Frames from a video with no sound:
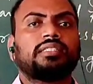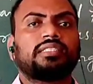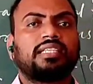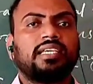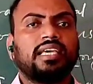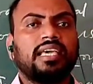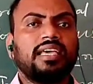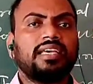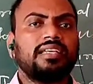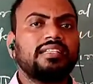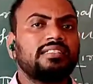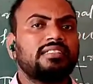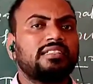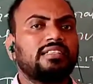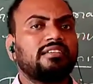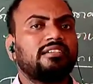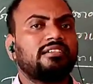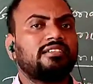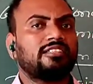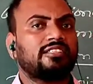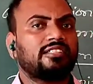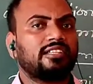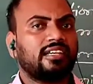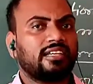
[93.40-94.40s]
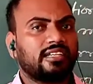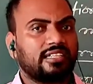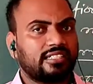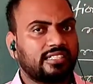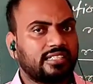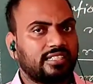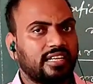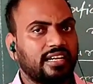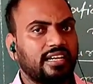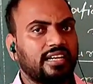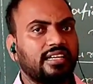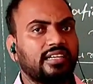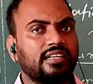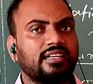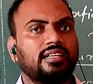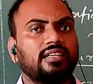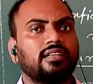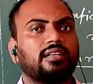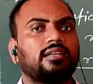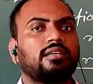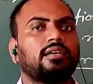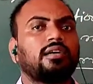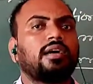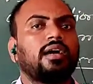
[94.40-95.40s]
change its state
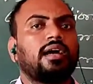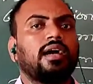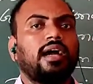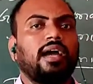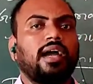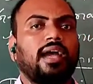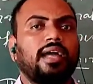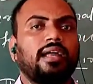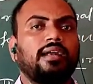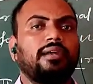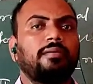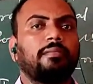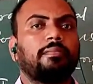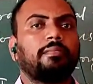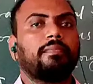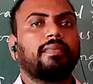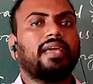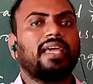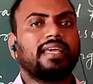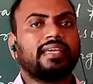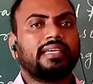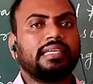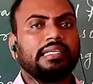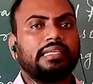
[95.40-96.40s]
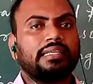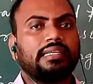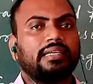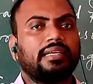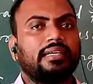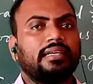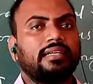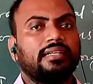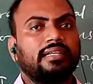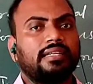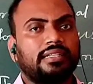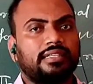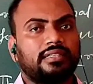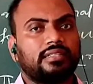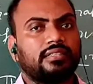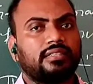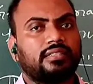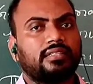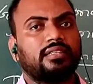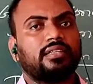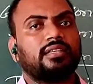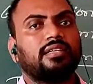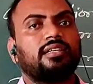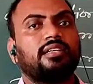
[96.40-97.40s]
and make
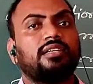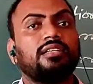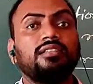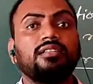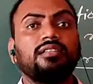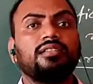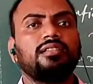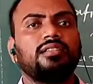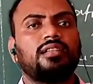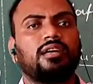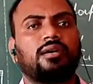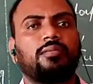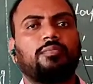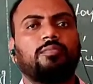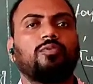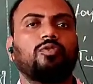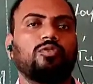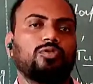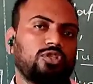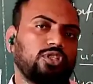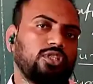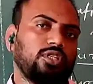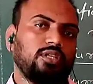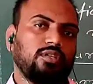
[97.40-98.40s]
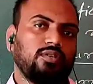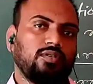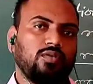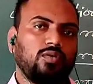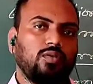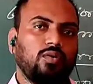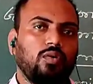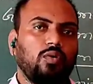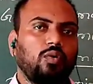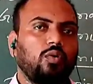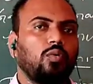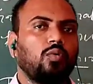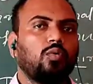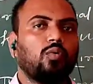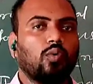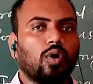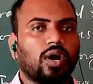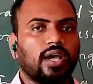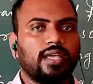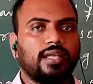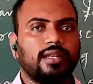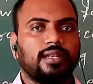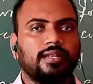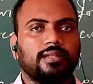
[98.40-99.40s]
it in the motion.
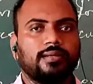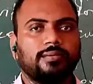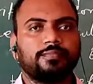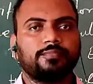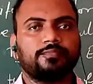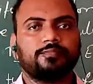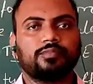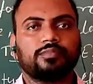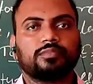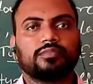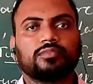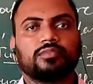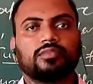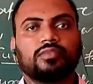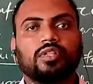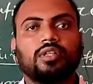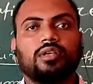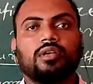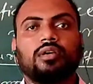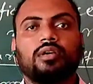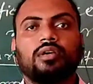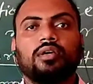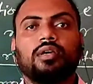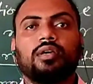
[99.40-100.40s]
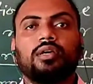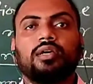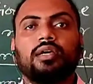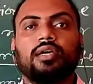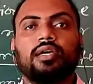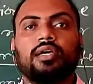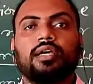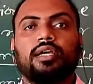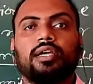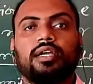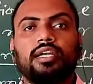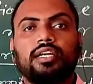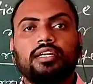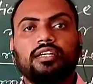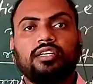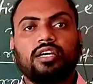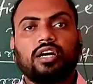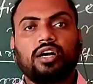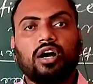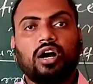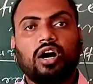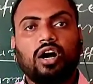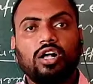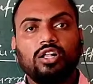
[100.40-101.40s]
While
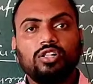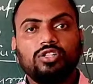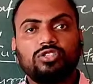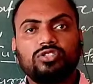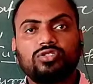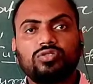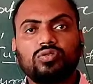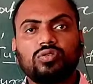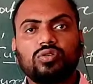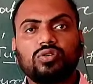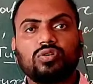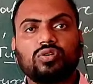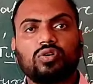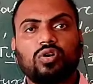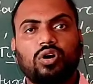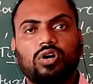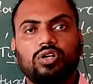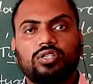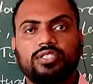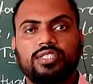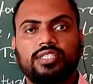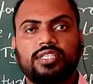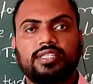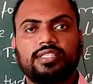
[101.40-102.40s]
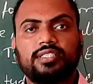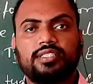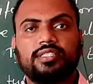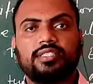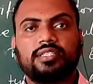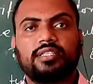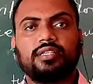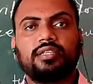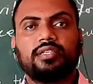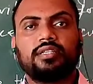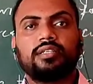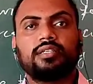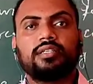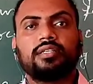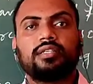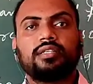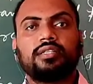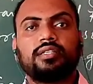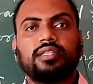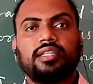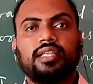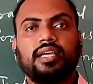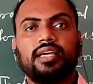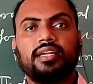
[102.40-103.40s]
it also causes,
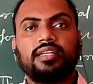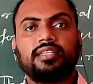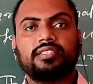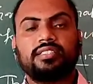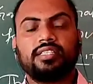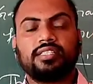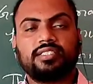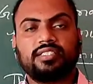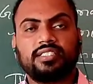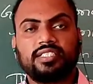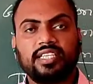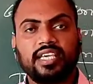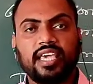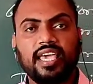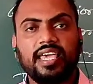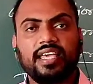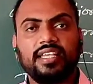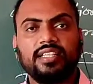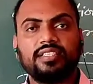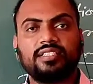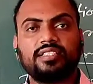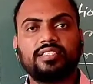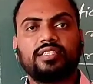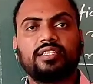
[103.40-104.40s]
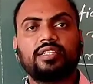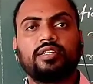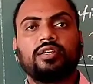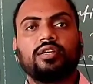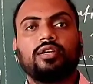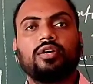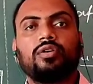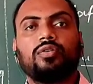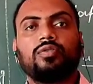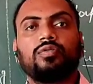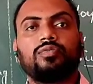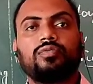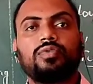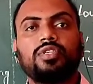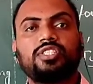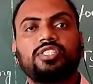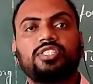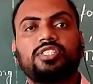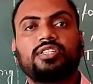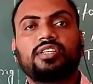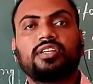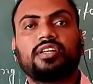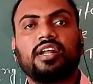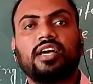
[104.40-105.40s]
there is a change
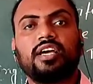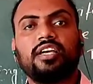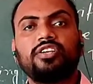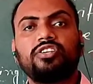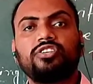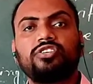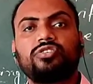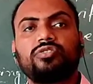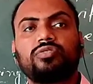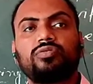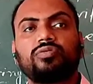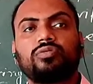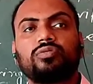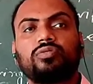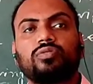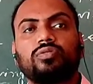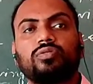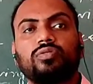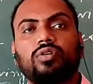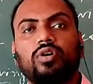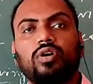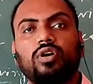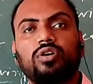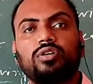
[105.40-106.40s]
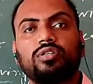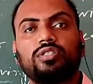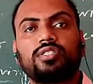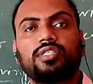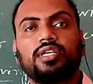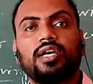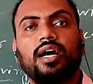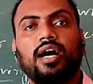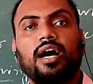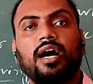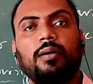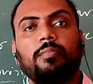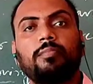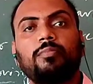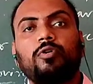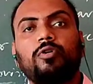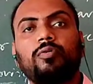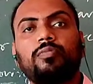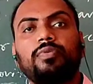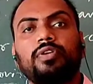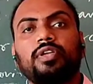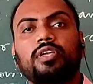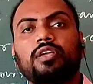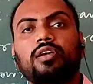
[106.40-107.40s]
which tries to cause a
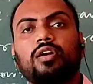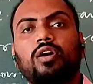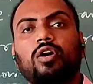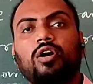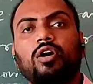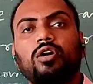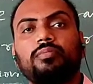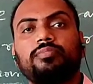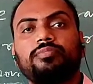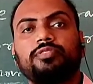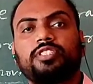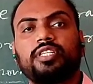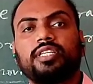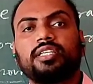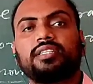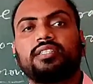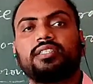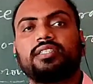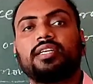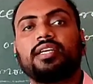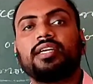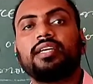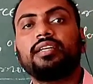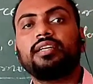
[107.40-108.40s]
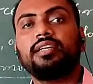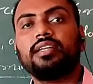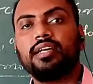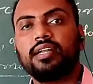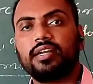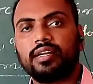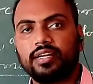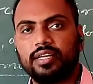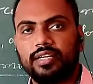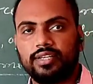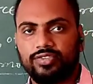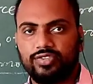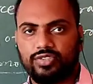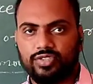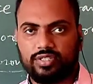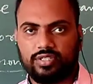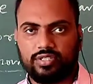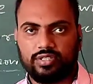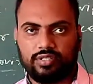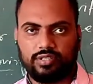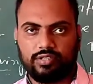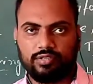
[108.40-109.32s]
moving object in rest.